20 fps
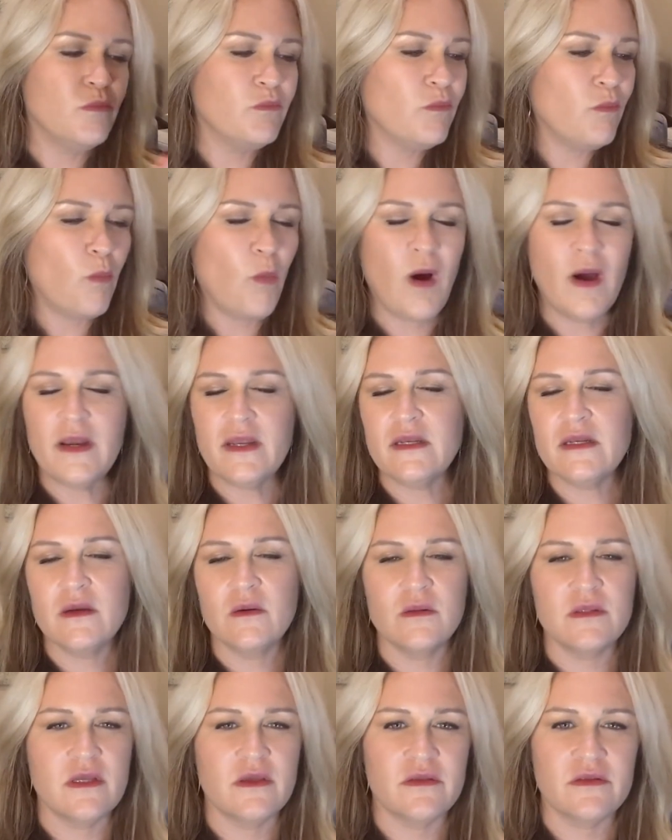wanted to go
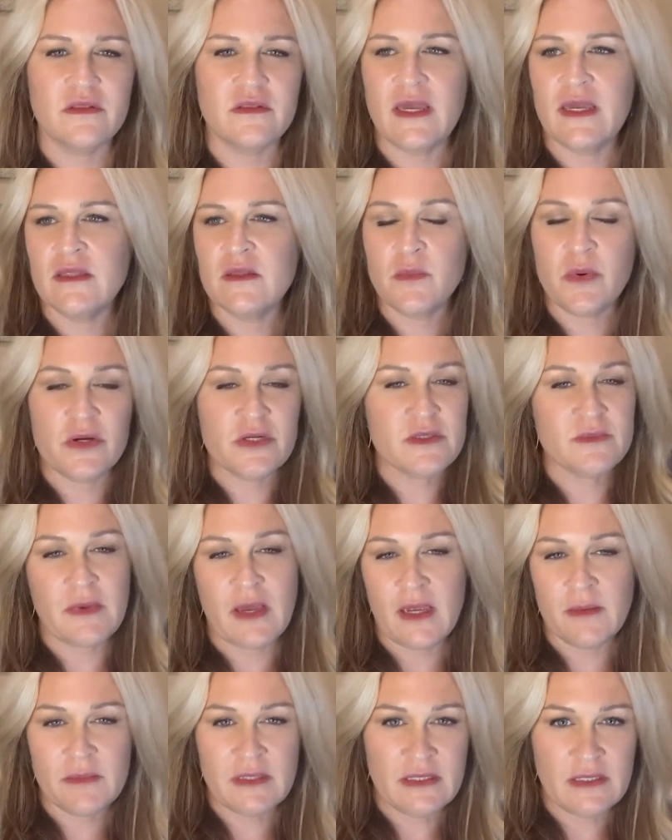in the other lane. The person
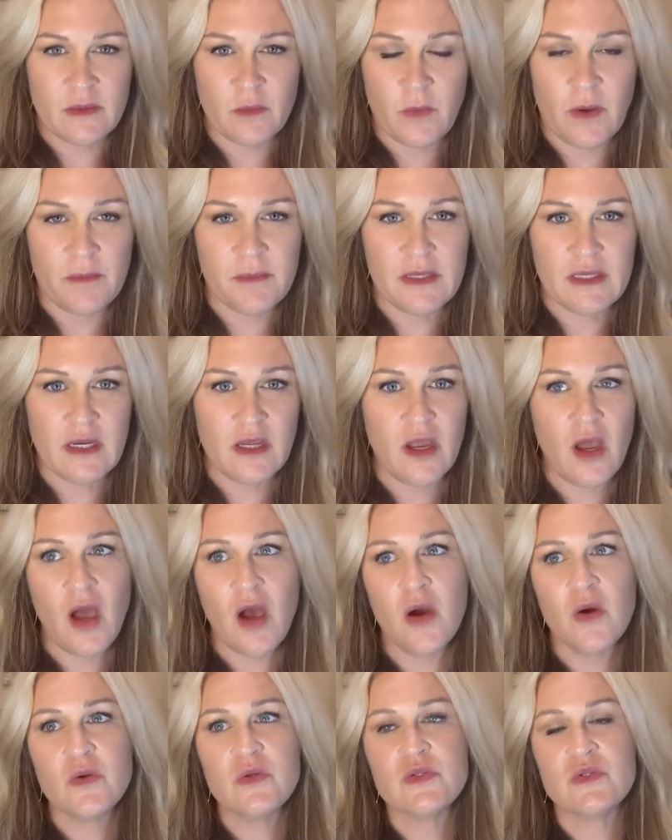behind me didn't want me to
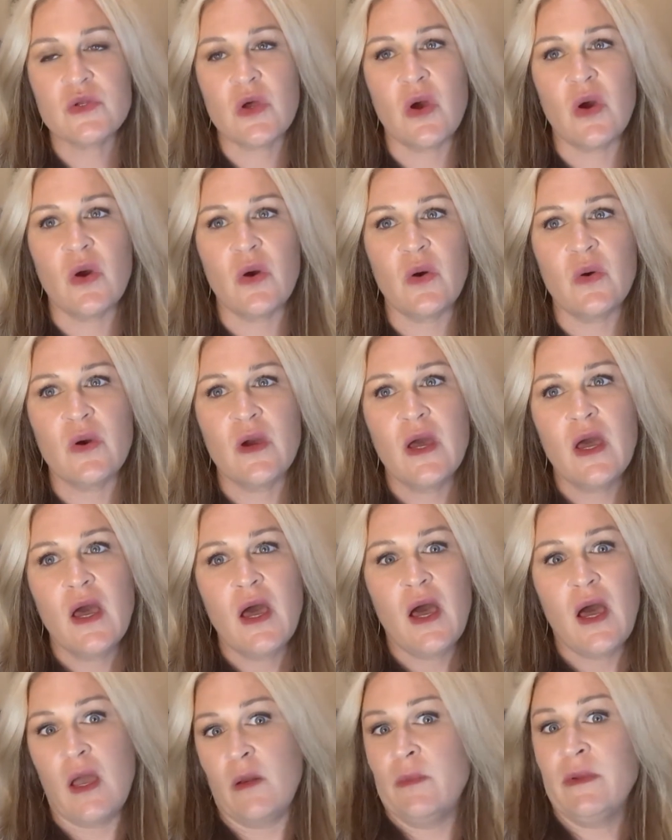go, so
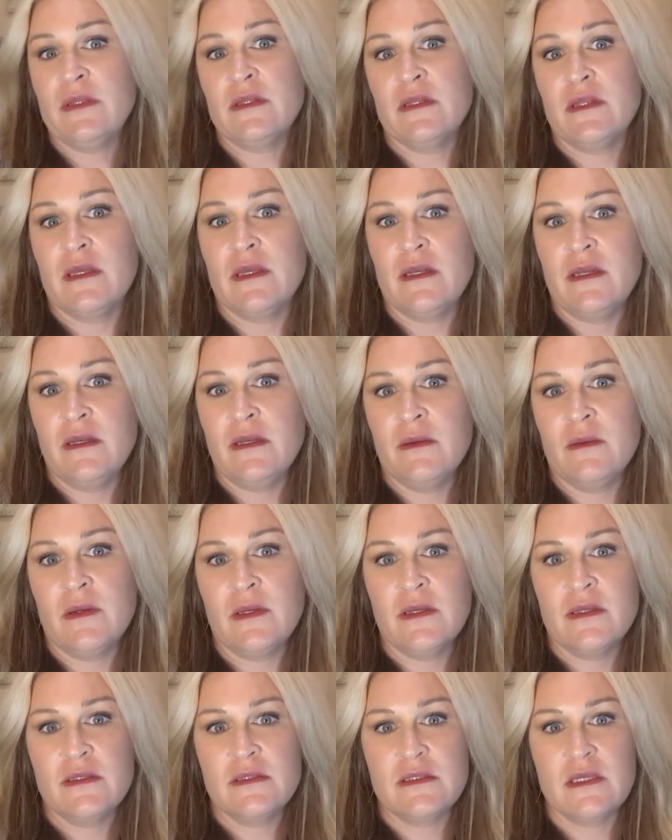I went in the lane anyways.